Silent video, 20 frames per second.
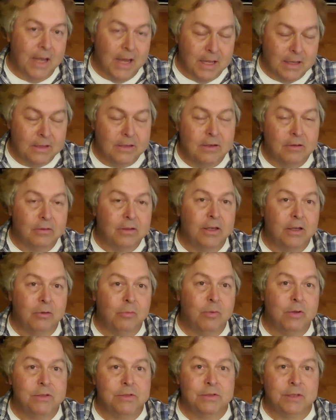
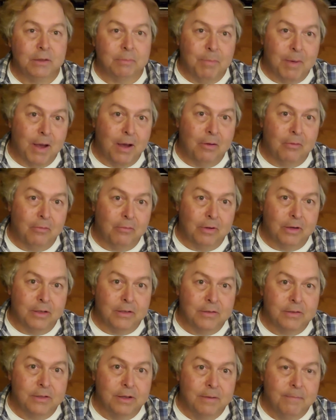ethno-linguistic
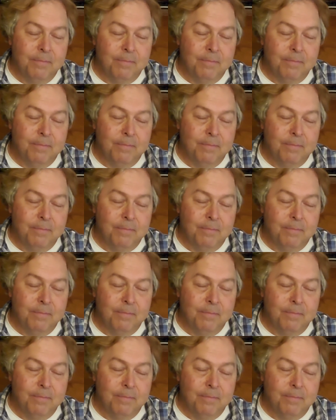boundaries,